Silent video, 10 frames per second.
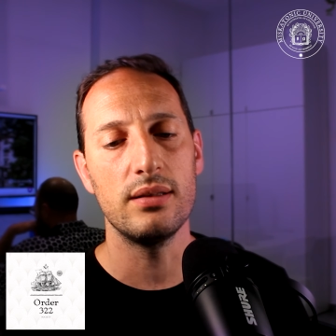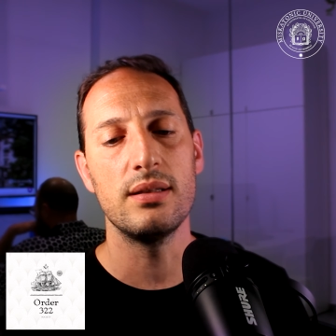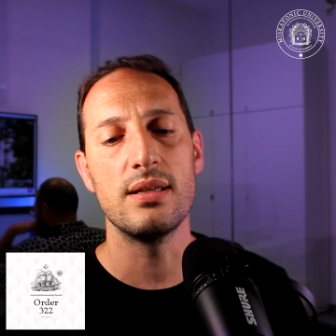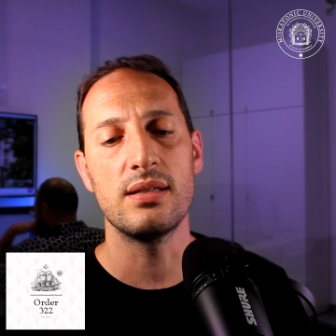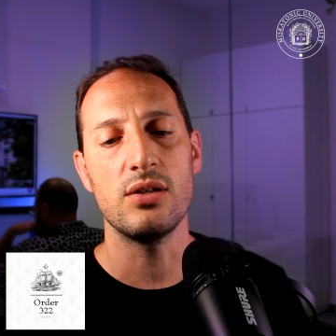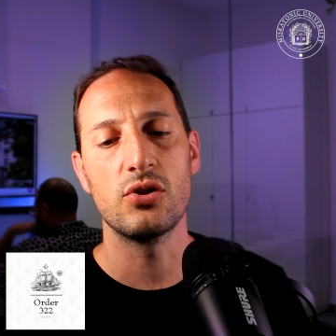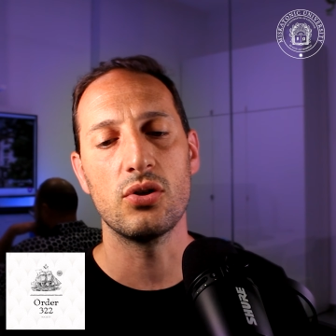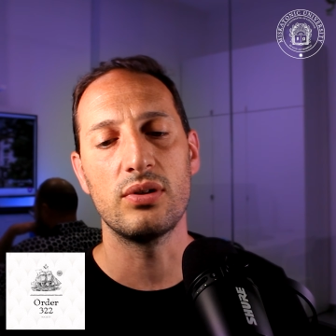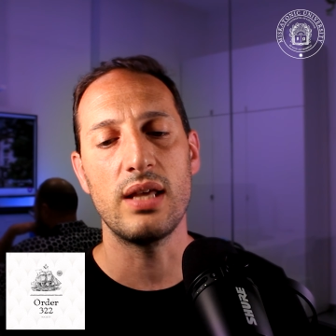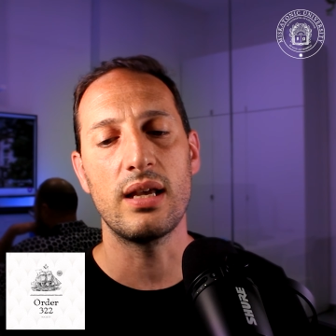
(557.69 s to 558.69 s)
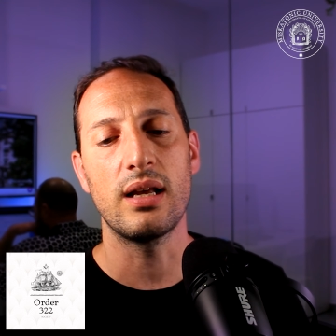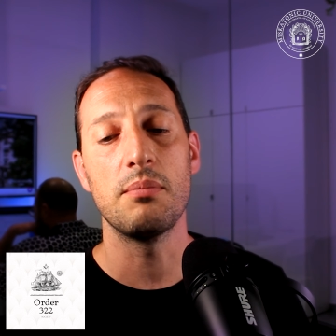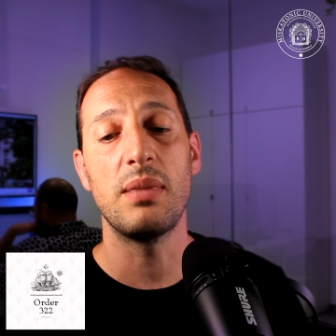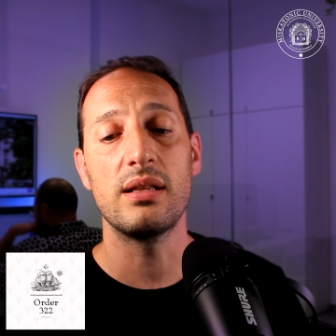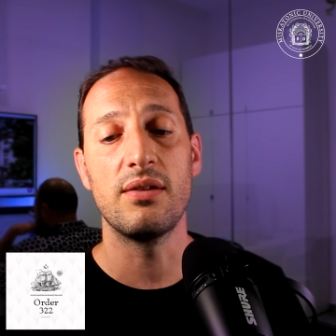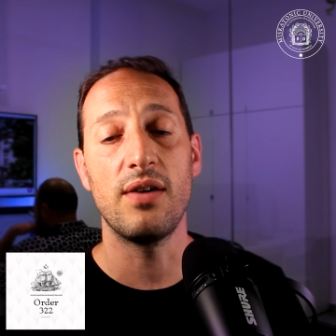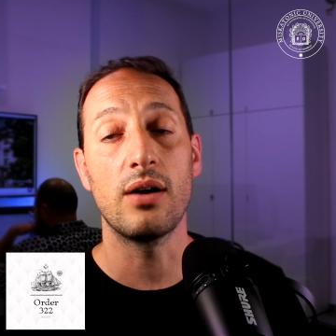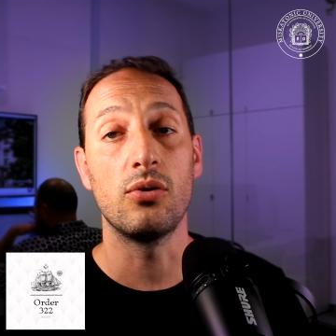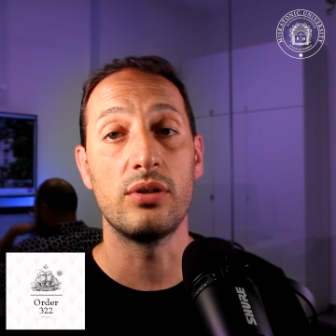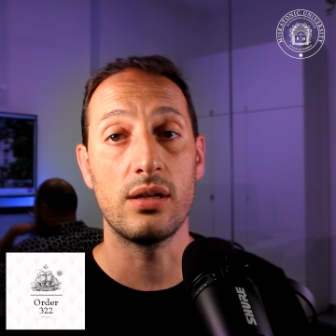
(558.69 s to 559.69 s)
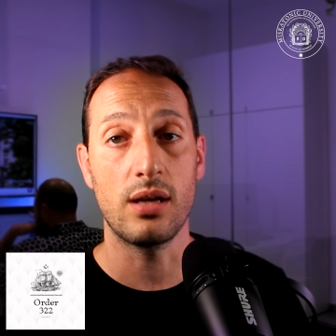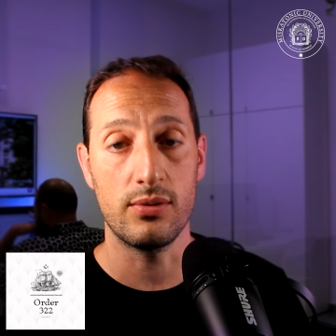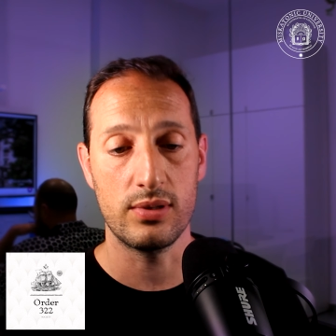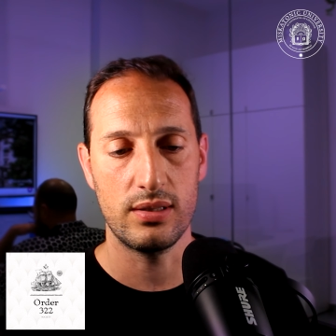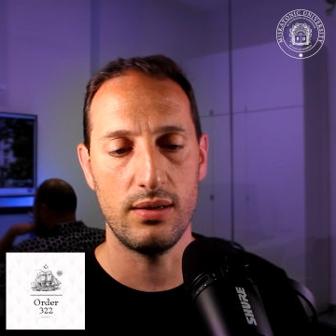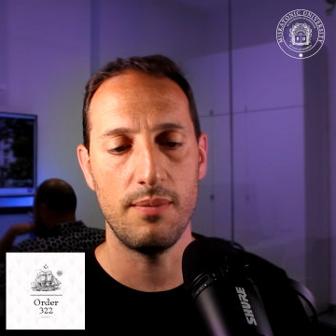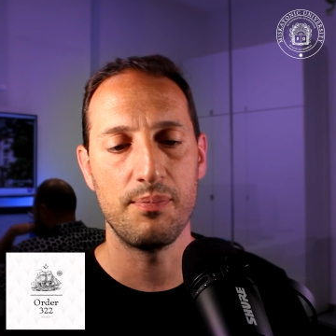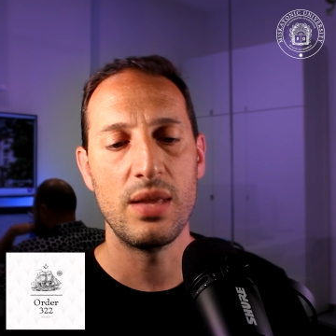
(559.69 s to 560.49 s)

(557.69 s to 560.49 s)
in the decision taken by the faculty council.